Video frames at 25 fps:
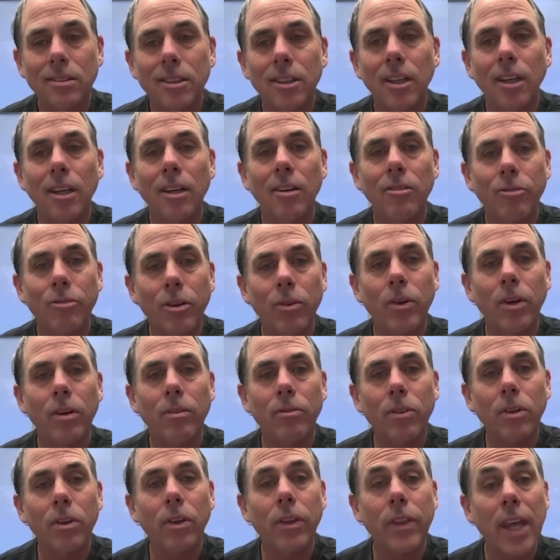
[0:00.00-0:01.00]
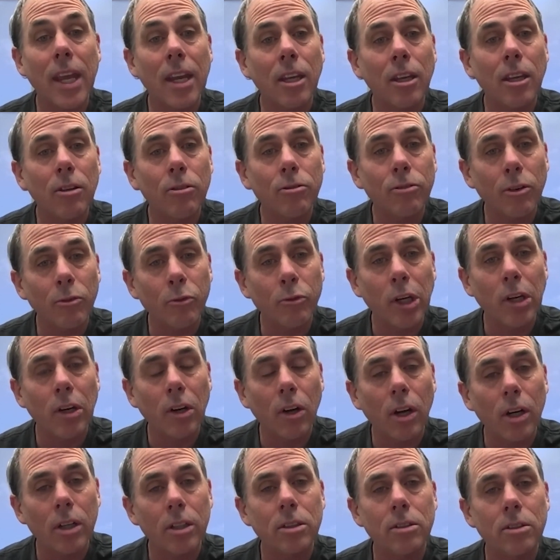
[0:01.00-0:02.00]
And if you would have, thank you for being
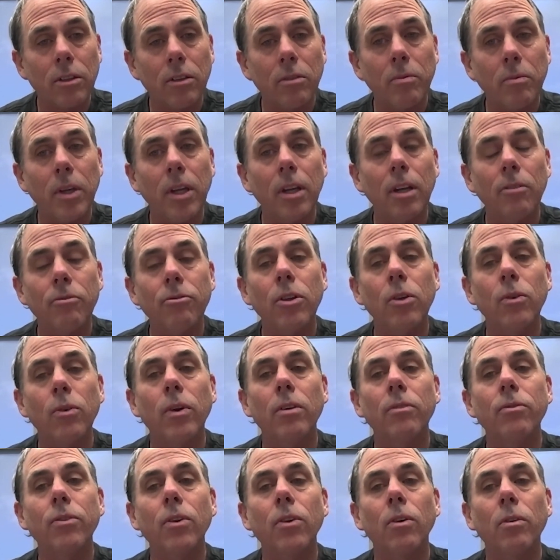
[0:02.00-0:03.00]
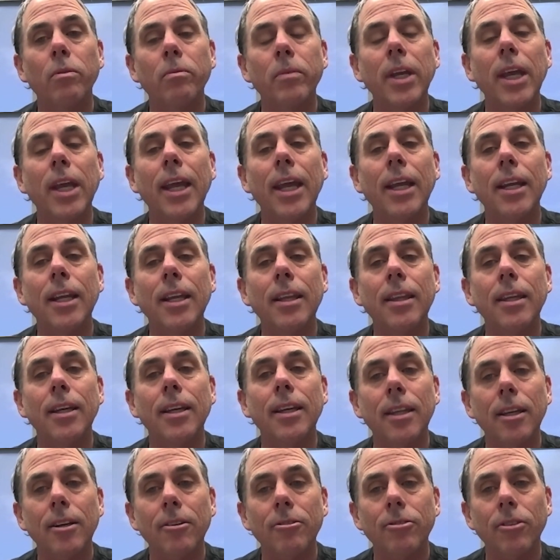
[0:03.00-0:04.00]
honest with me. And if you would have told me anything
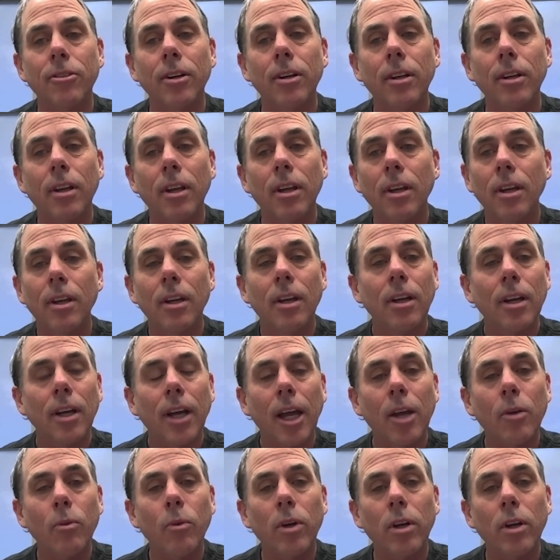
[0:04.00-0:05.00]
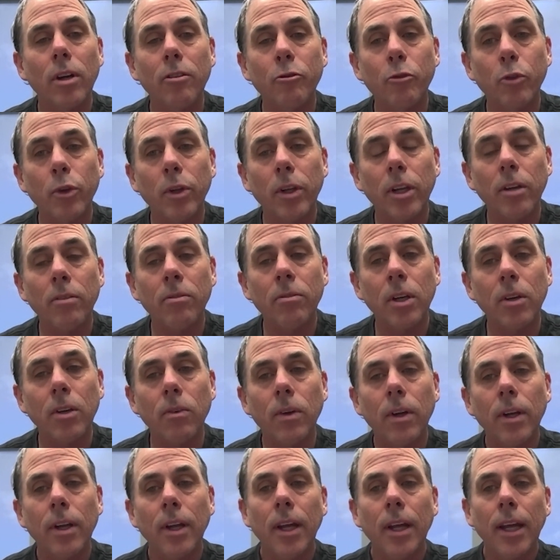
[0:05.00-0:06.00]
different, I wouldn't have believed you.
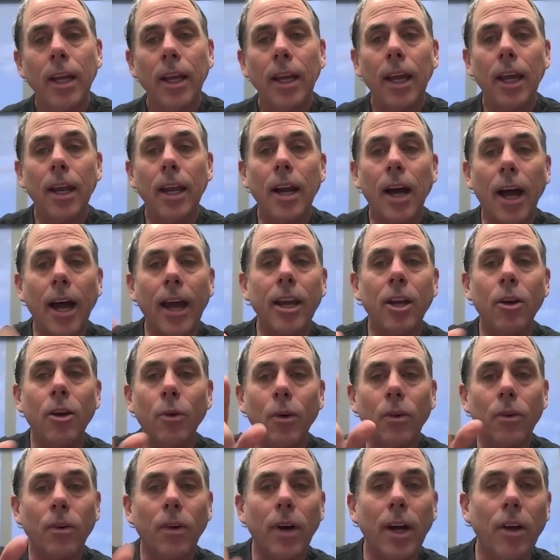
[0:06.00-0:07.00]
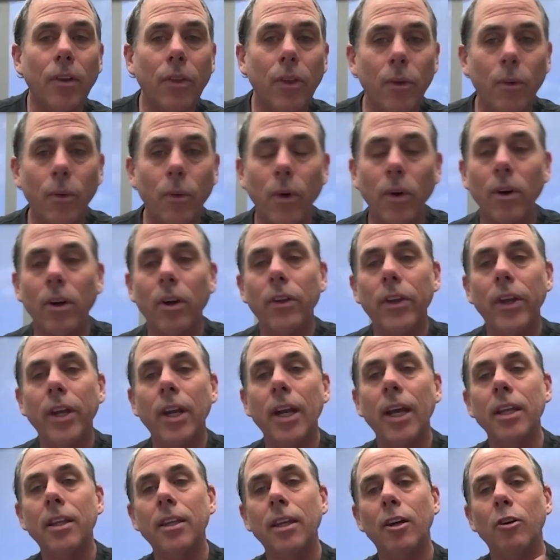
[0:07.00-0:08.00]
And I go around the world and
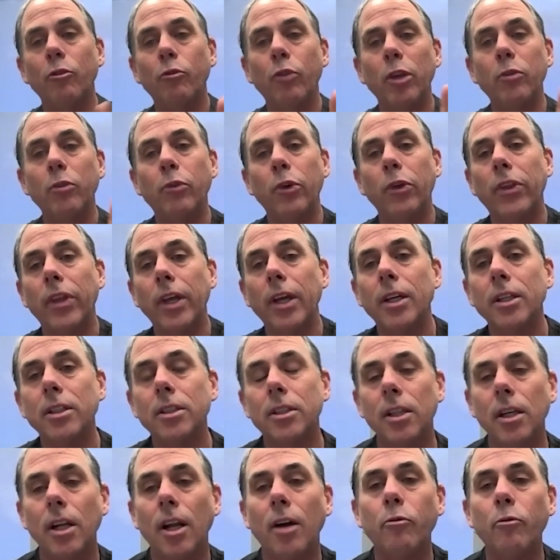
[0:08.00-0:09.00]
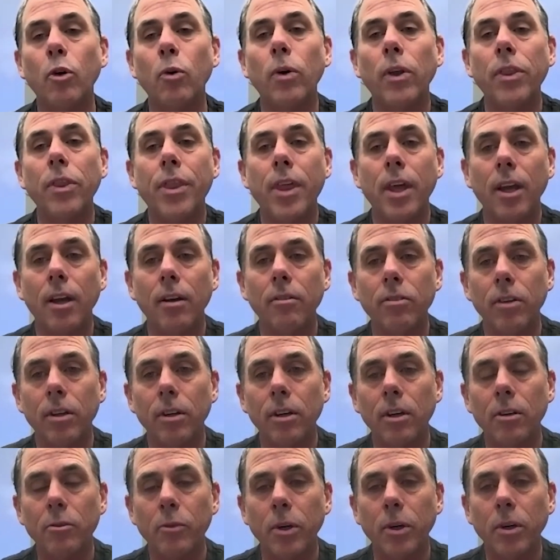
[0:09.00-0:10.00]
I tell people this, the number one thing I've
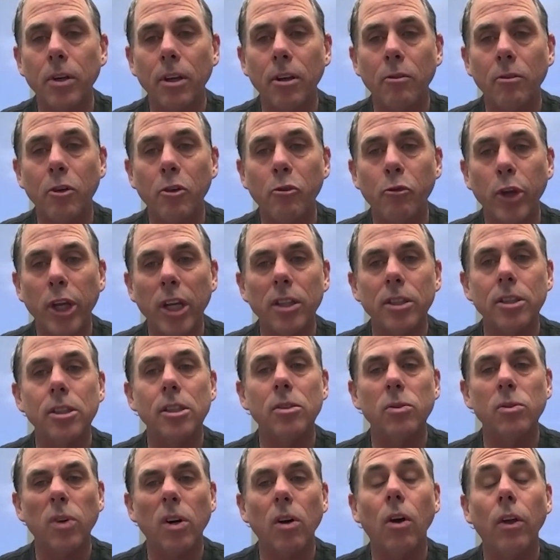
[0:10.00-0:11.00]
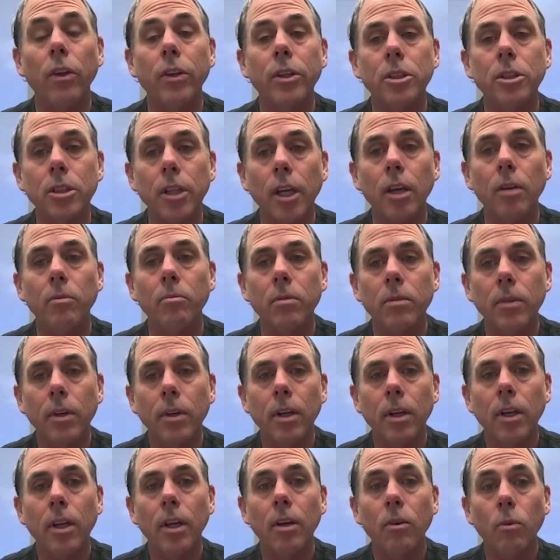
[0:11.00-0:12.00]
learned about human beings is we're all the same.
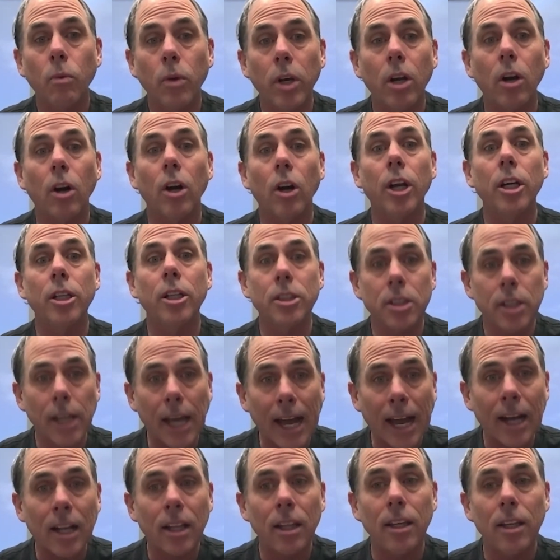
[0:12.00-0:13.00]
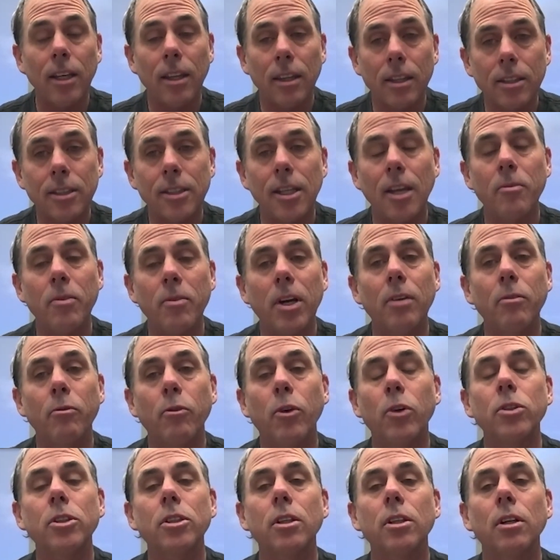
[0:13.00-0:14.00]
We are exactly the same at an
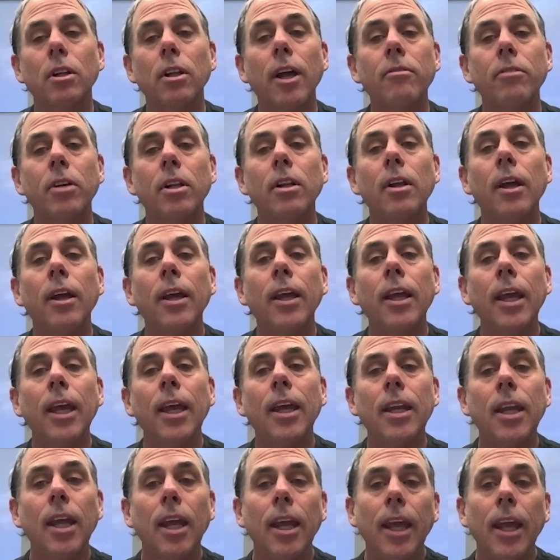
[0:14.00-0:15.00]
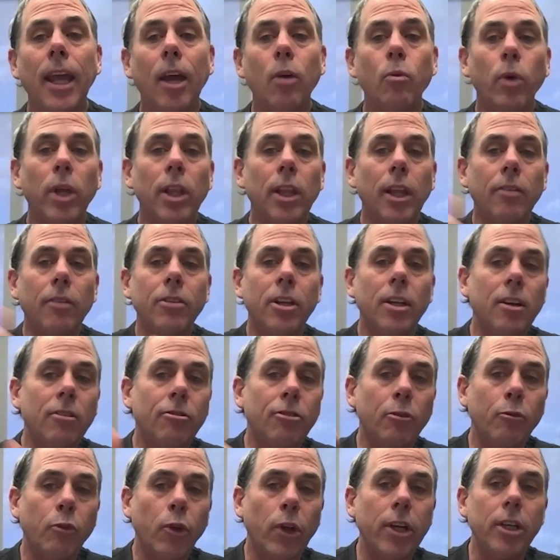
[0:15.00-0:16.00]
emotional level. And we live in
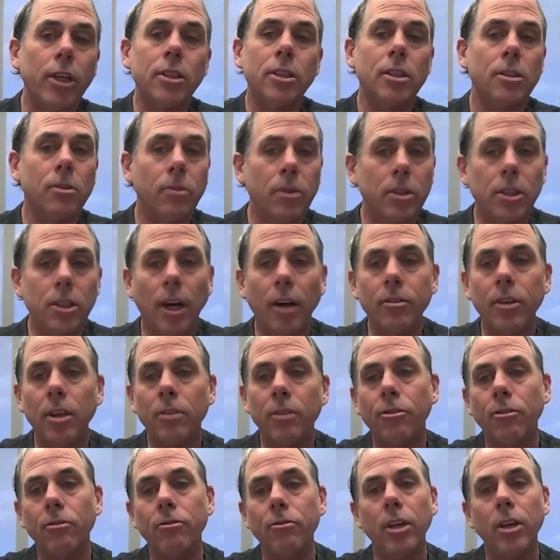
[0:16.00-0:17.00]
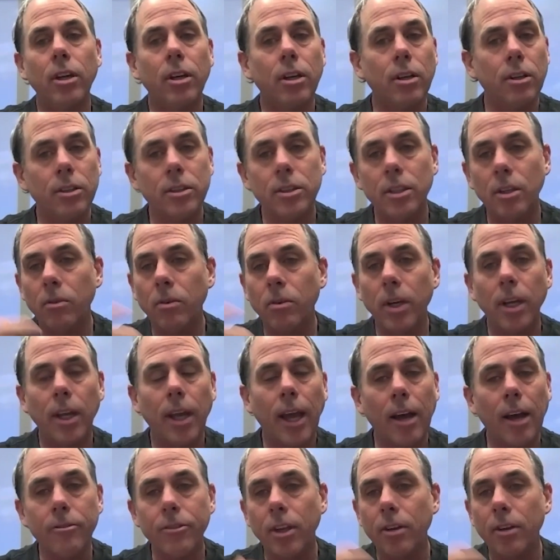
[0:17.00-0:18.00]
different places and we drive different vehicles and we
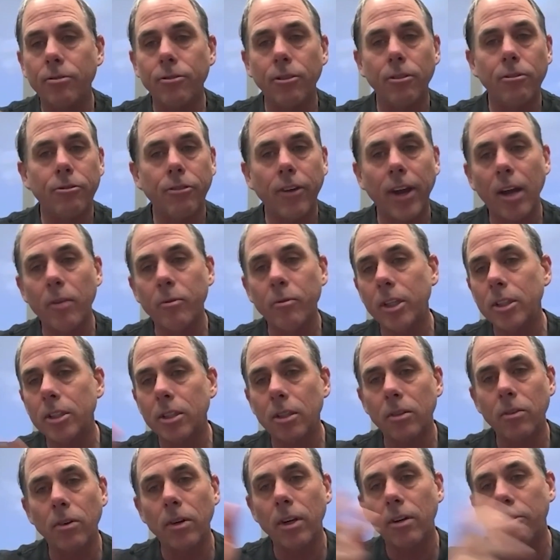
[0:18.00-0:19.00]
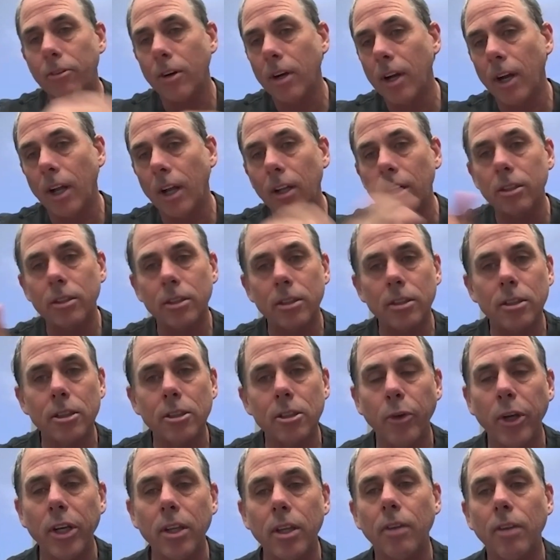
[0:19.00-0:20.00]
have different families and we're different colors and
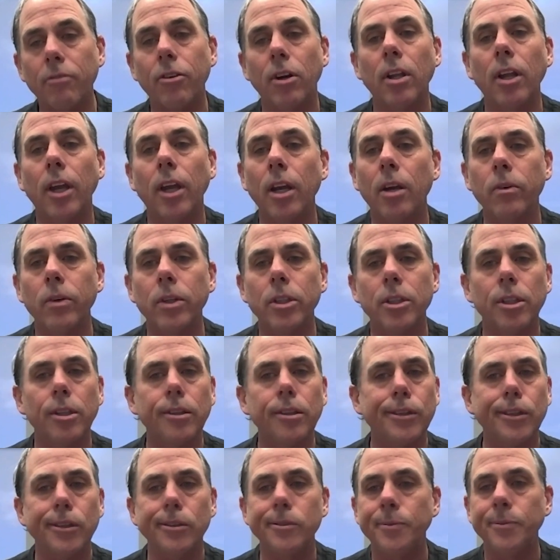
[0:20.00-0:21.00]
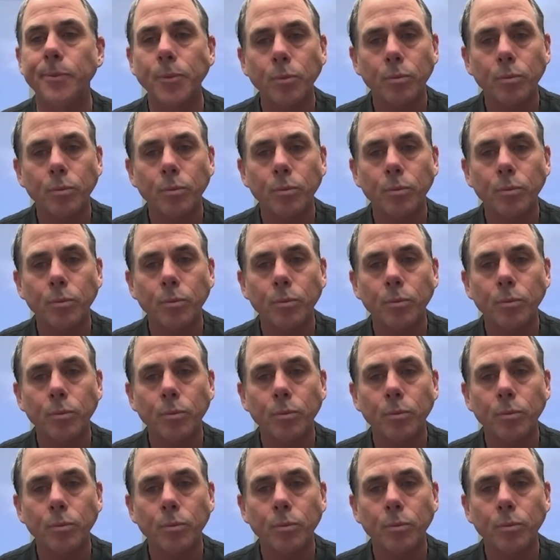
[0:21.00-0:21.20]
speak different languages. And